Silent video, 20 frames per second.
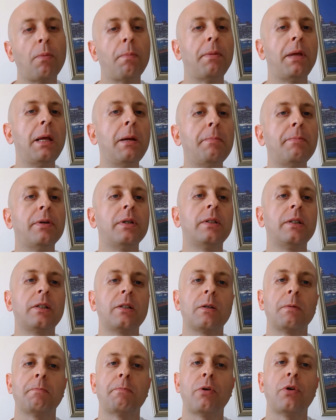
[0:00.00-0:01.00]
people
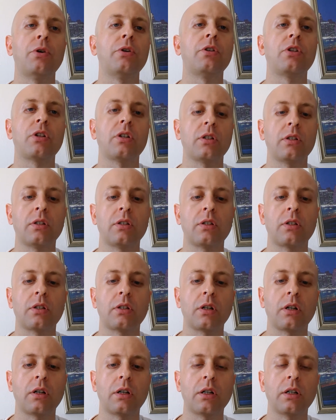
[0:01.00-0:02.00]
to
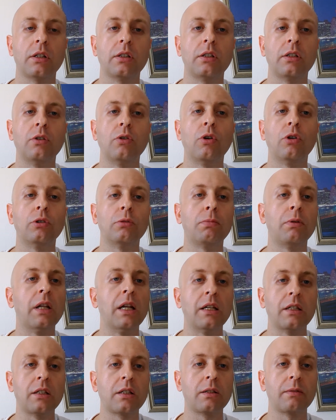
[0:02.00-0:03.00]
purchase the Note
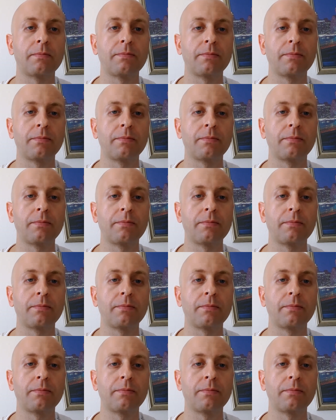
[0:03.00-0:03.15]
Plus,